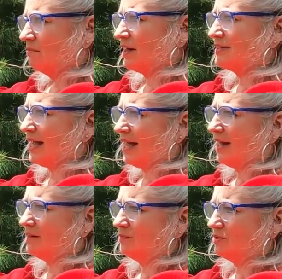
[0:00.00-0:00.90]
My dad
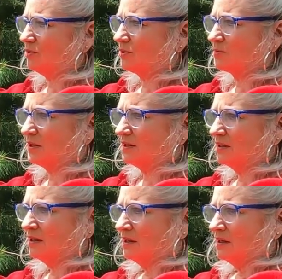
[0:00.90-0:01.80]
had mules,
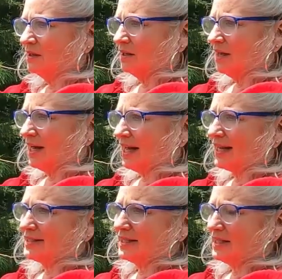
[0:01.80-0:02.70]
and I guess